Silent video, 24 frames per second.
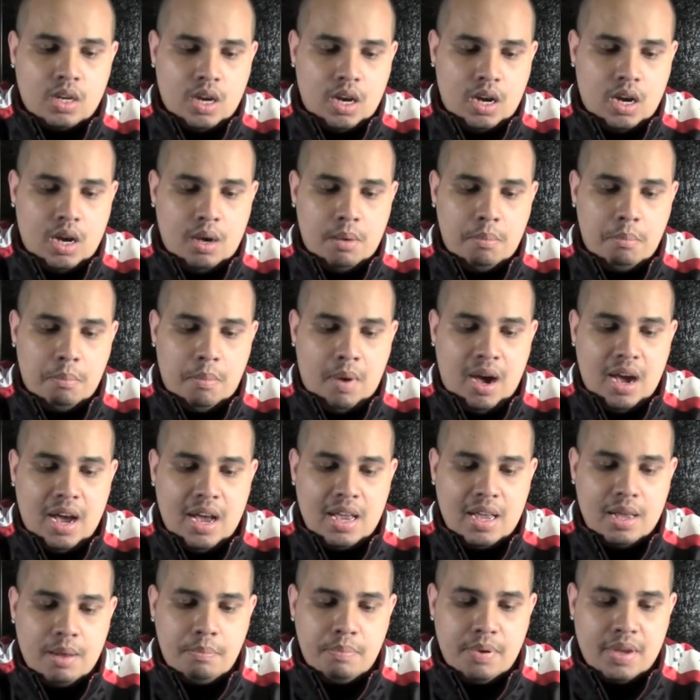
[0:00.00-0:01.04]

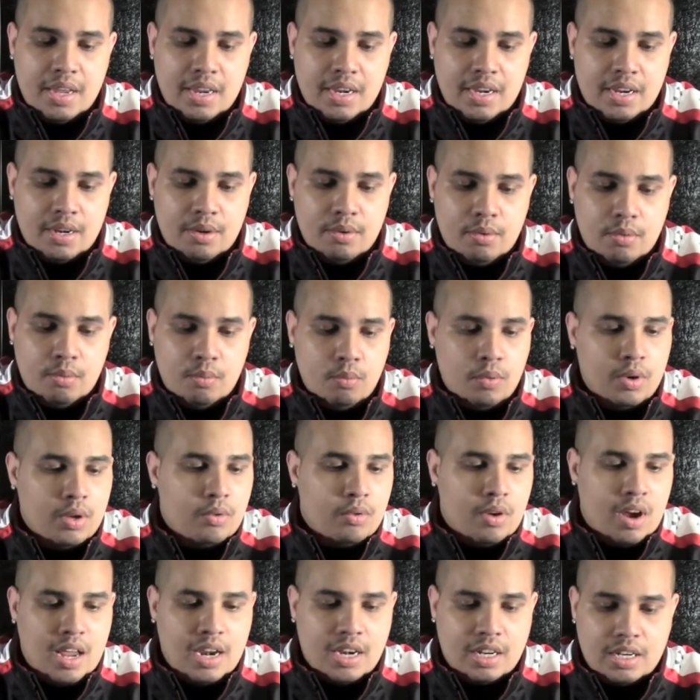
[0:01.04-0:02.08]
My opinion when
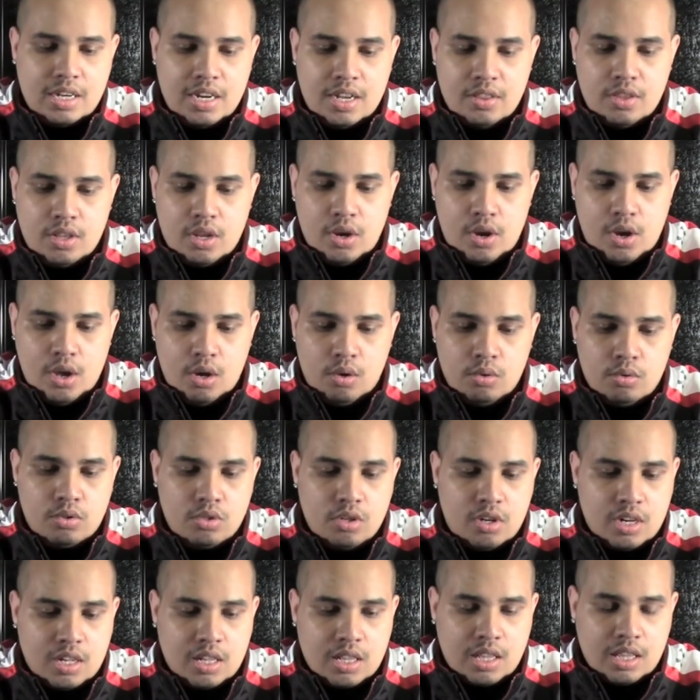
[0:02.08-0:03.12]
writing down the notes
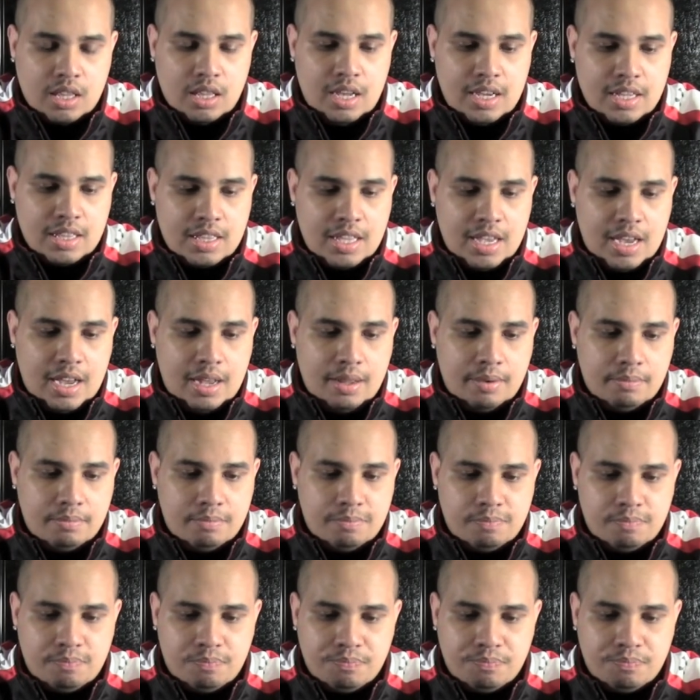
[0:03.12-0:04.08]
or anything like that